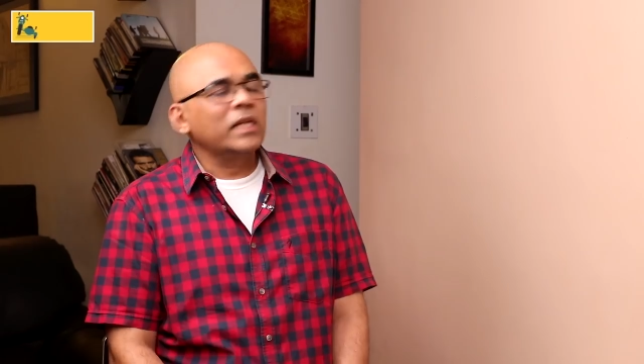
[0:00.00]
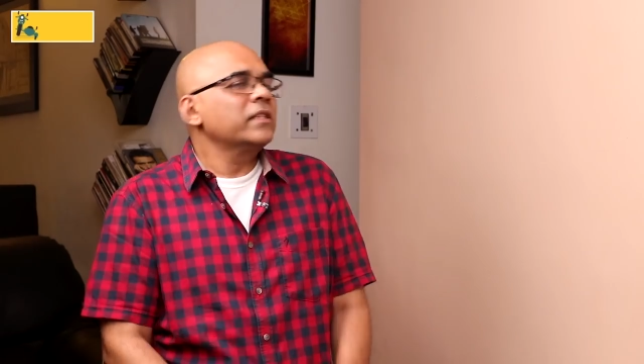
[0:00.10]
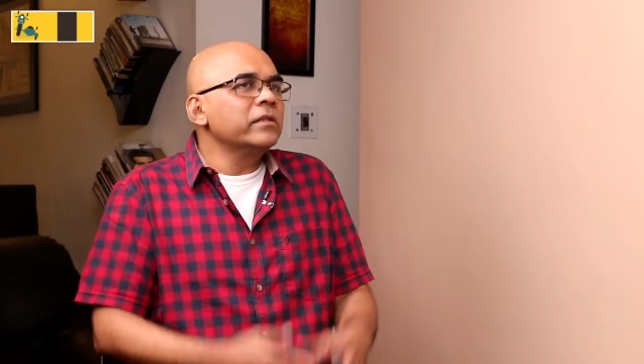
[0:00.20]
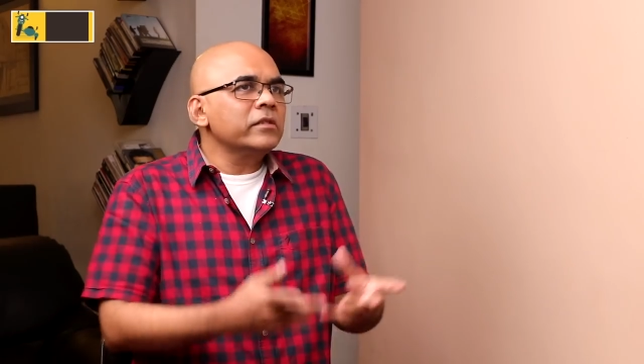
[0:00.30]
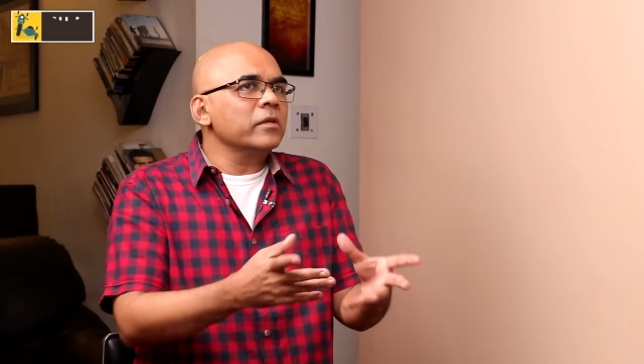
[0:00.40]
That's
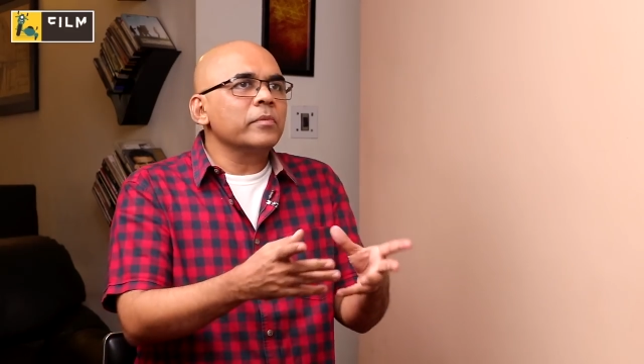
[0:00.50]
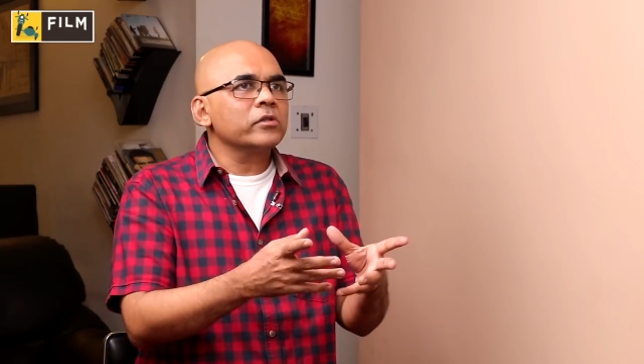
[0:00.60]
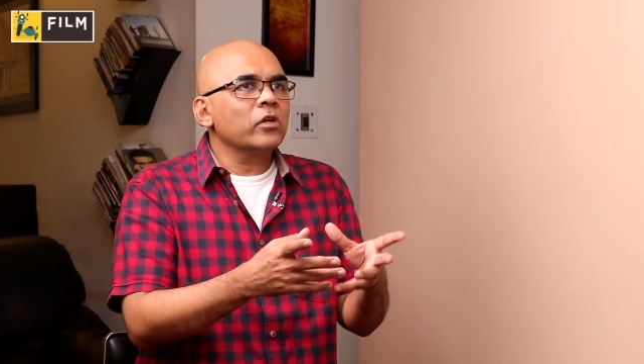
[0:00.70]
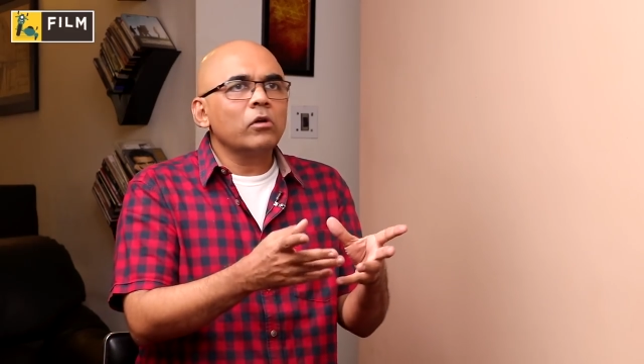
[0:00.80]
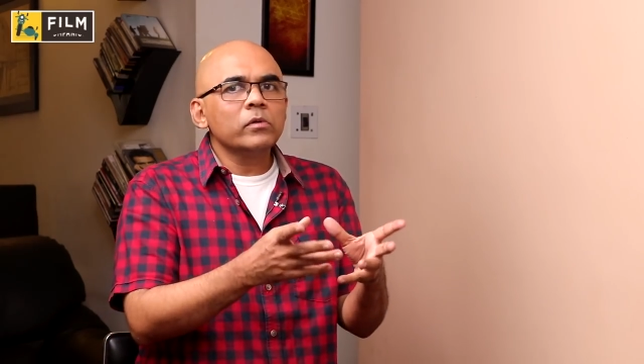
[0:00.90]
interesting
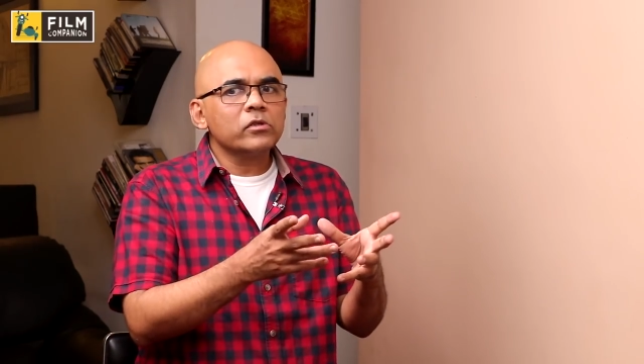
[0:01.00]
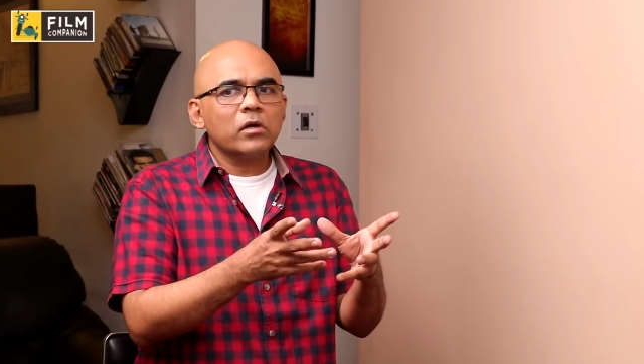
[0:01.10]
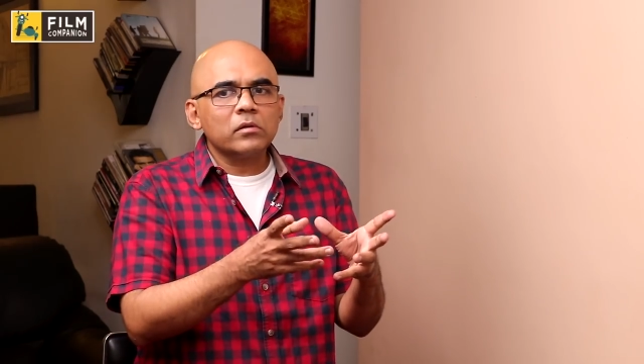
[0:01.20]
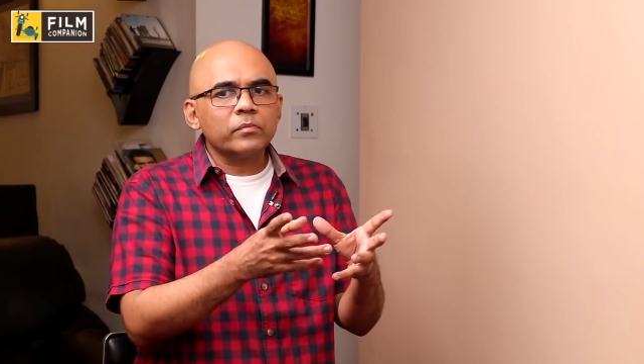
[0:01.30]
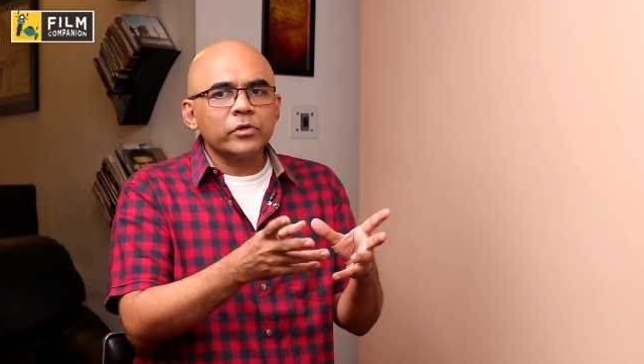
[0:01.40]
because I always
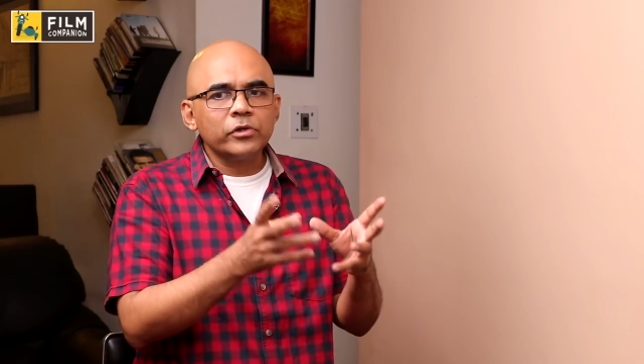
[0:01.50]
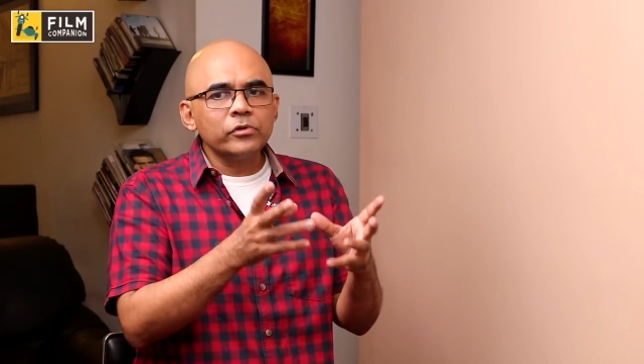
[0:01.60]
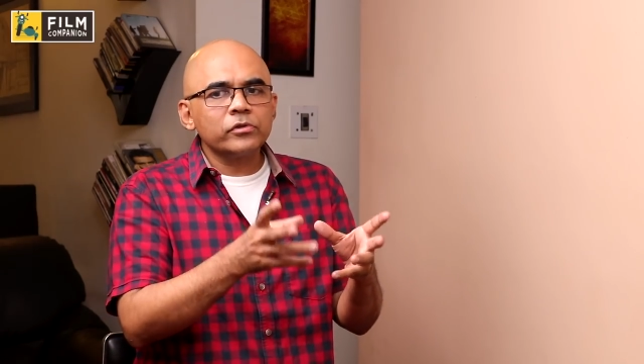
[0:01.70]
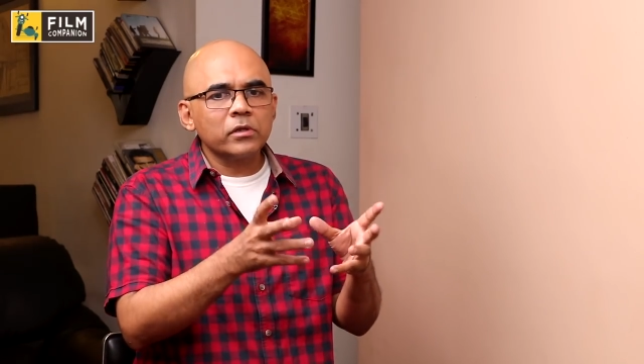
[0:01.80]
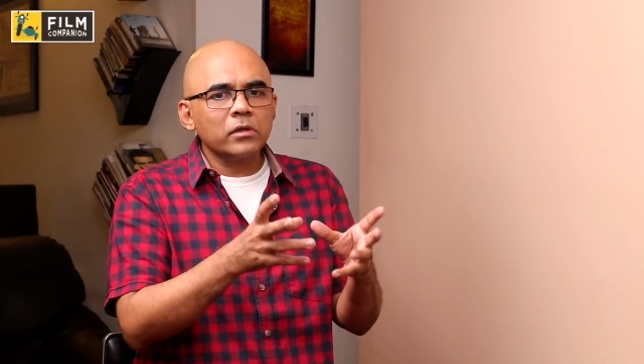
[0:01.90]
thought
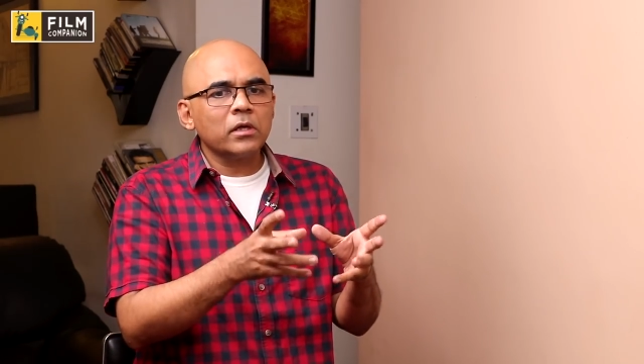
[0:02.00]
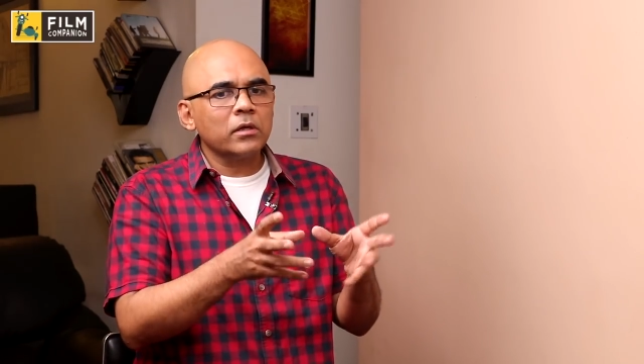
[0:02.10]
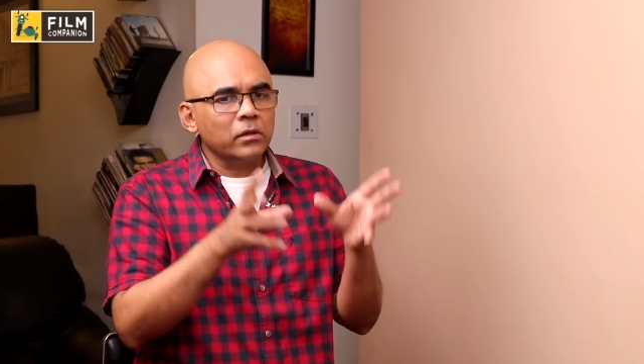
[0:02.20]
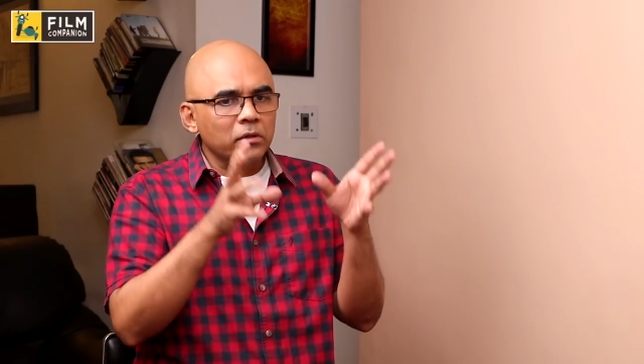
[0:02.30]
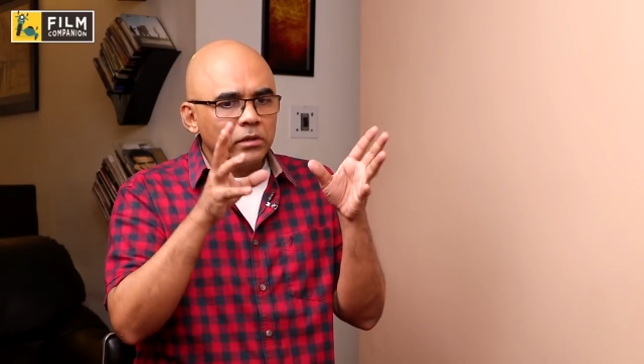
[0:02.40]
producer na
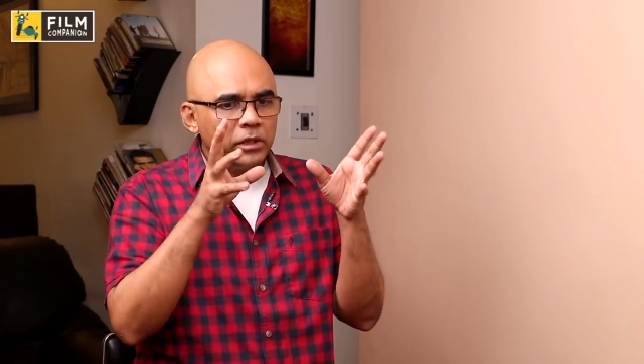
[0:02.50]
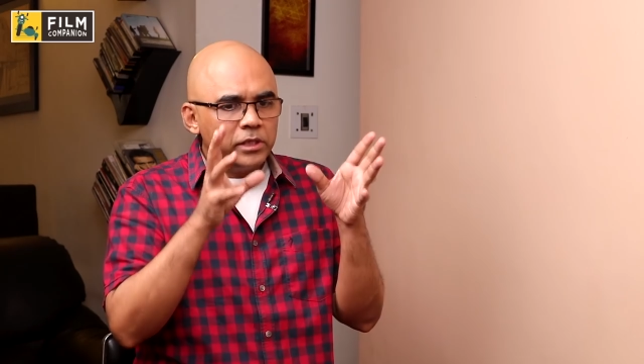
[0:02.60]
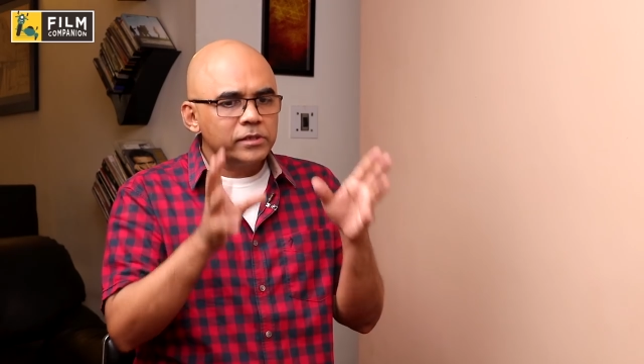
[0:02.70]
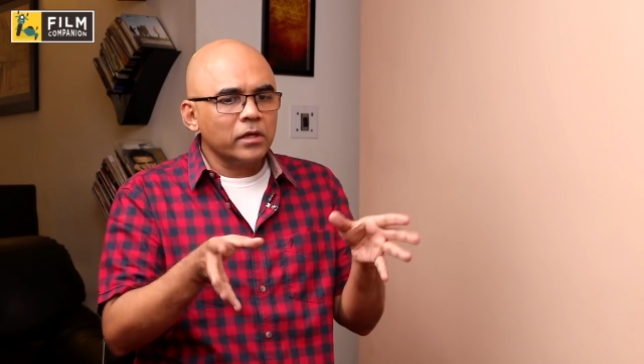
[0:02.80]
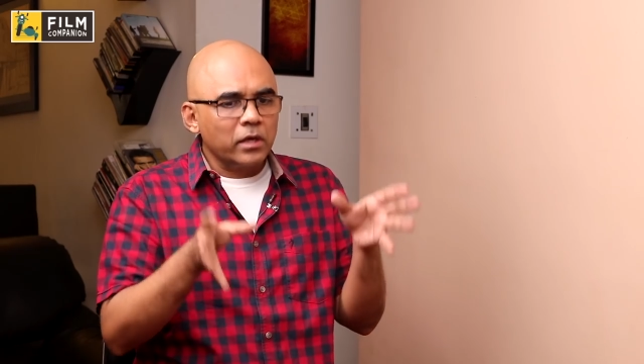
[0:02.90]

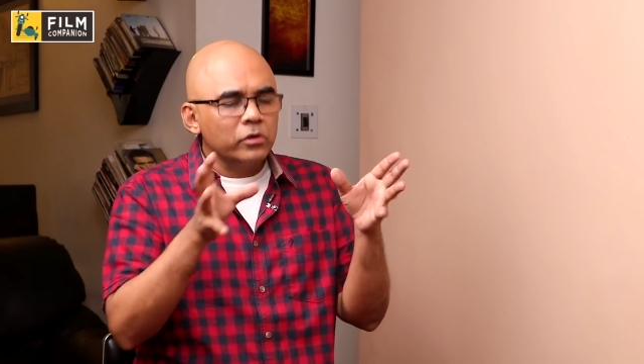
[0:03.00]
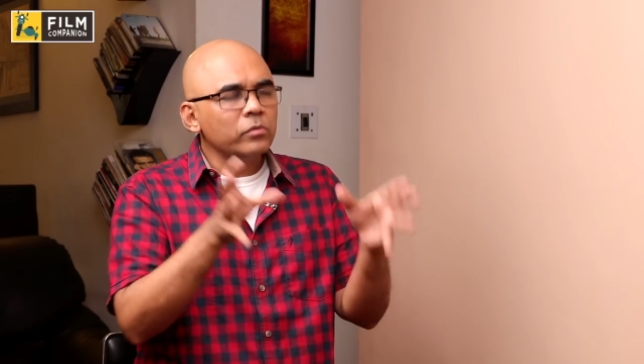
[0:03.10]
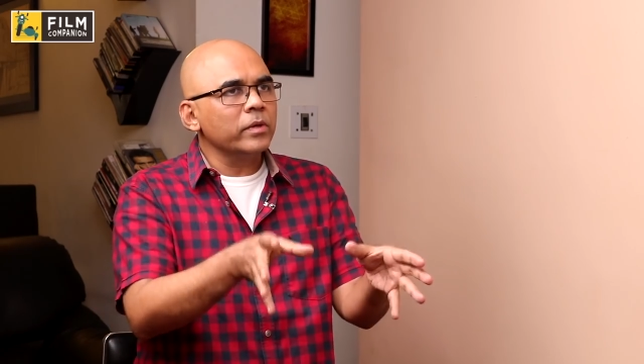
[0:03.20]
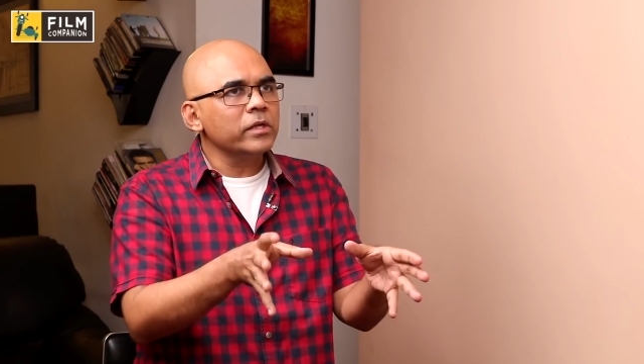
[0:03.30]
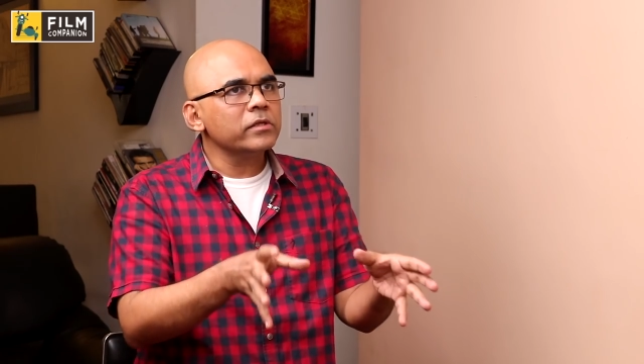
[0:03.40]
he's the guy who
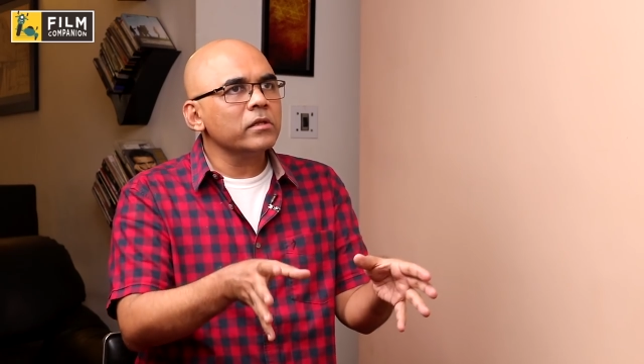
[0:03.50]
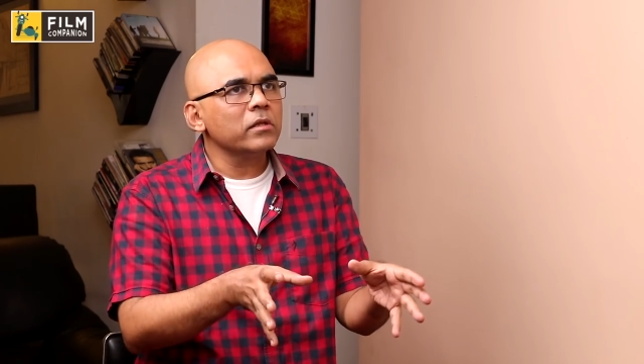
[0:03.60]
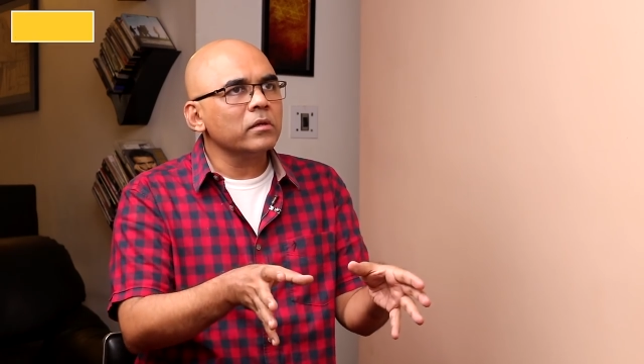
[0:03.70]
brings in